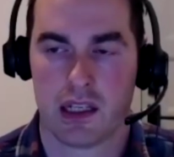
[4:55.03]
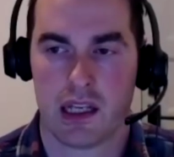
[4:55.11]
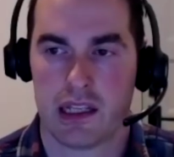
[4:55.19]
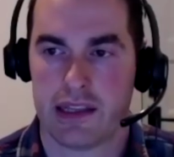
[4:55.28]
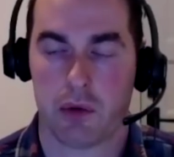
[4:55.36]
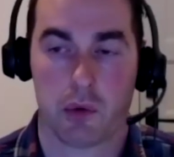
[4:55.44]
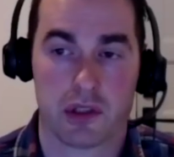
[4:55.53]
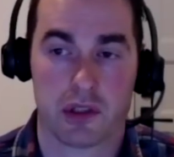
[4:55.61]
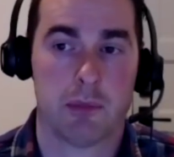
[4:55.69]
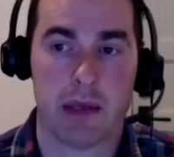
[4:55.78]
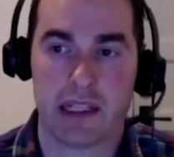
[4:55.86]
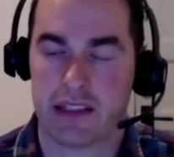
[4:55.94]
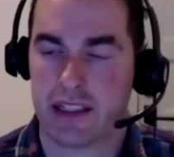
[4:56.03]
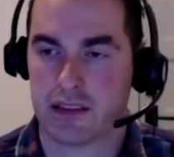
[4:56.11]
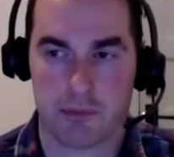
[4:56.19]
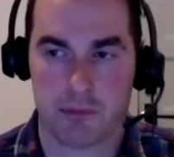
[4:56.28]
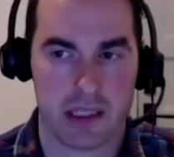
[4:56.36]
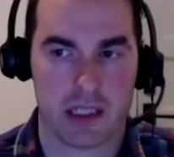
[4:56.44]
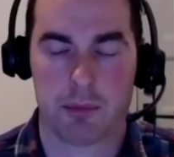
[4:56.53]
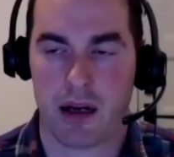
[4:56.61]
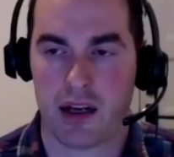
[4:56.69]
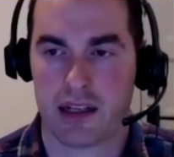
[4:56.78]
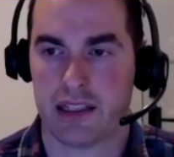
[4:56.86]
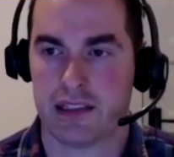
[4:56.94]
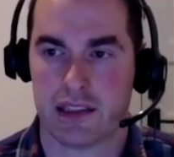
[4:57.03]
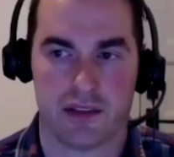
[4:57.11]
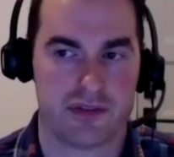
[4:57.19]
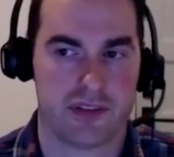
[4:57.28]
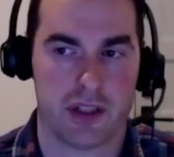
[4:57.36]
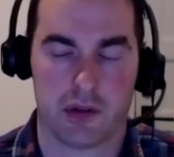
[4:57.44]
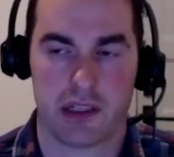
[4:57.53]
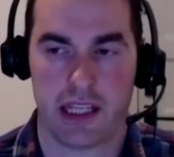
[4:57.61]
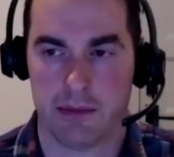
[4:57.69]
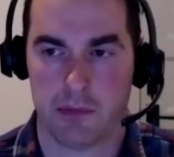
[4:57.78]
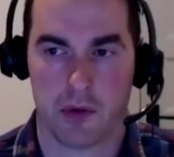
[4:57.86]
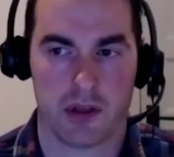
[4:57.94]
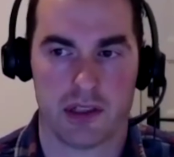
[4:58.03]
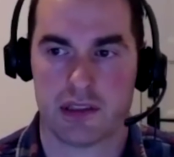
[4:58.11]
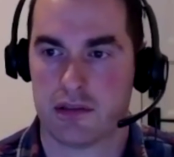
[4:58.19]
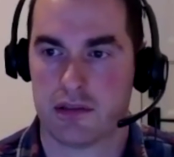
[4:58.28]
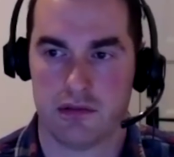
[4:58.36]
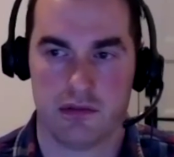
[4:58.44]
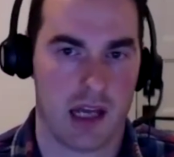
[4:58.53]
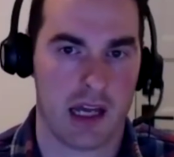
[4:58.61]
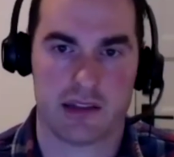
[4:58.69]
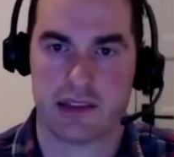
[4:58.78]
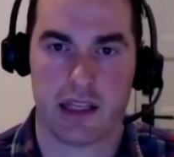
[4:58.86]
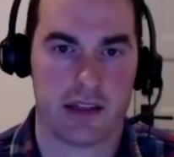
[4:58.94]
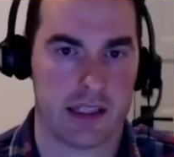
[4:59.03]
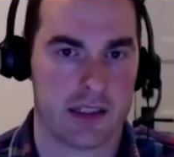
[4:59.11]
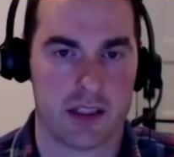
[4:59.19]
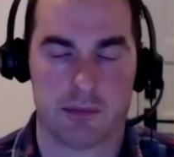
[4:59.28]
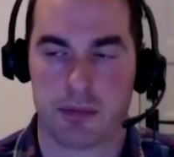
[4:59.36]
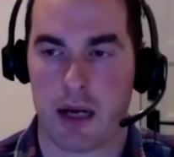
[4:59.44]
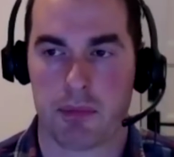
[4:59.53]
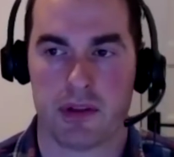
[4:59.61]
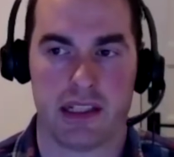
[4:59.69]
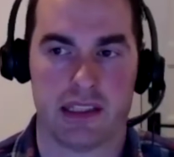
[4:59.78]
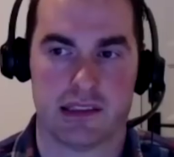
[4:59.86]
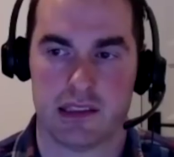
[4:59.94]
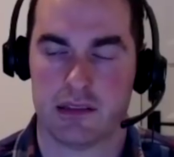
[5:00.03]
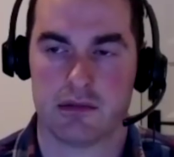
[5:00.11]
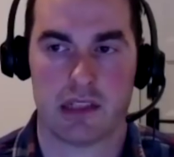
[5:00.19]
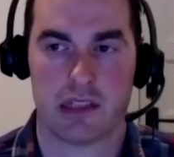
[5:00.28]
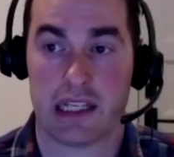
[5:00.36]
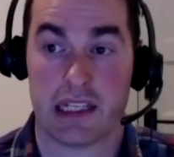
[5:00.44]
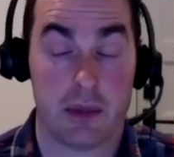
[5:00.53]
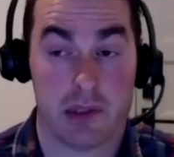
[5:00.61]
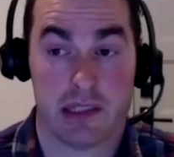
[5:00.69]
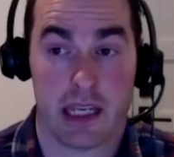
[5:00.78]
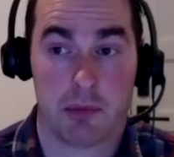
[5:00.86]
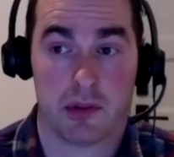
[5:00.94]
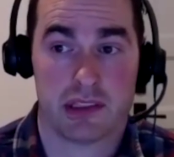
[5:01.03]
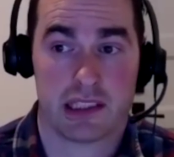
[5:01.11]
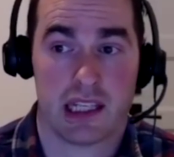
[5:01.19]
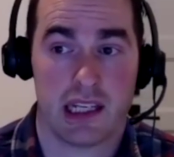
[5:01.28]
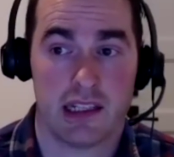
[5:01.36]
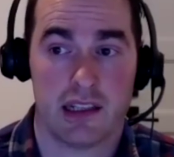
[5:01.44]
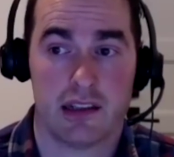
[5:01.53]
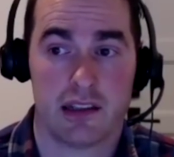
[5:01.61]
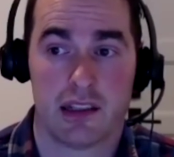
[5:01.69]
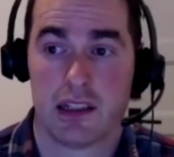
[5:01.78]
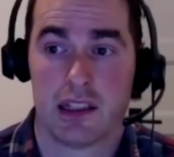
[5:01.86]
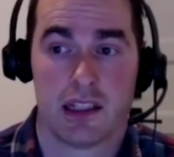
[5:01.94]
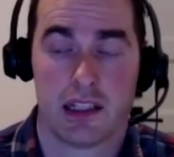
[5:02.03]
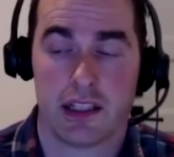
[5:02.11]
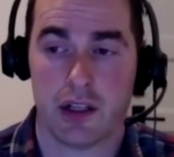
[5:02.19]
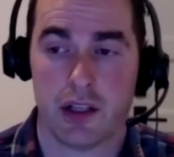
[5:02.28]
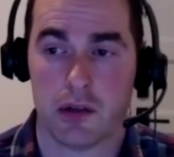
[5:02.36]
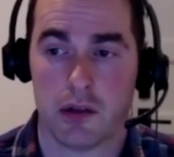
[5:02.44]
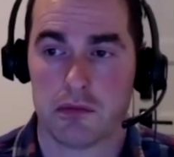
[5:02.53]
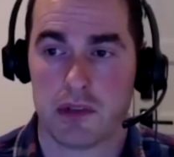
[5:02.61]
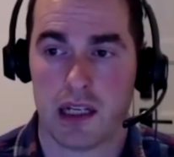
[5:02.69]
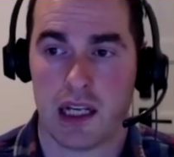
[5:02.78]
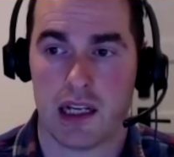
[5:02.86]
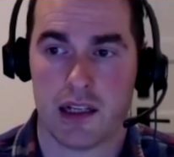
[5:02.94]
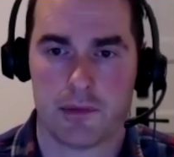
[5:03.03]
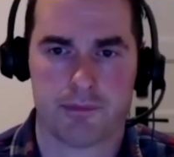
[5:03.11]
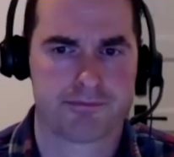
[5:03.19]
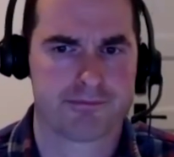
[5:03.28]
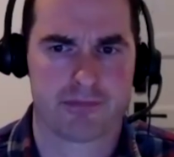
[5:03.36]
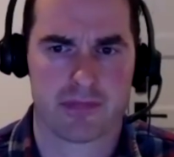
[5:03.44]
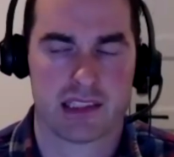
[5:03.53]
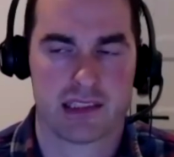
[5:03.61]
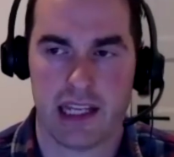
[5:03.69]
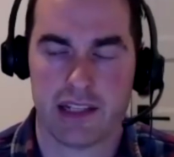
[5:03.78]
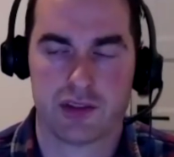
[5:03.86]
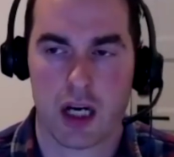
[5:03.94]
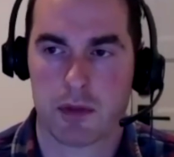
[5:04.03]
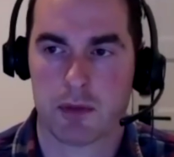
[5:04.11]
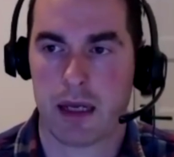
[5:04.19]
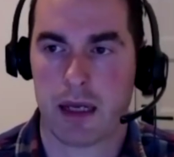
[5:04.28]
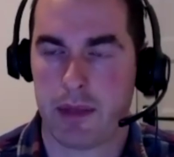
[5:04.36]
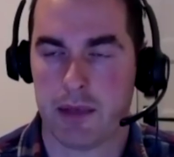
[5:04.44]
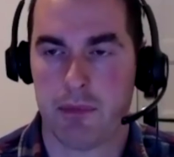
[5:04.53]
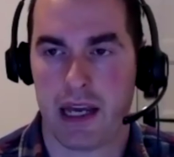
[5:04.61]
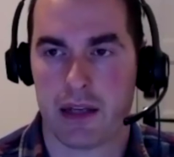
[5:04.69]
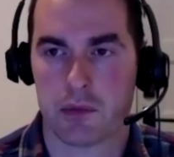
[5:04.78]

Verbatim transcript: there were some inklings on BiggerPockets of you know Clayton Morris not selling good properties, and and he was able to kind of, you know, um, snake charmer might be a bad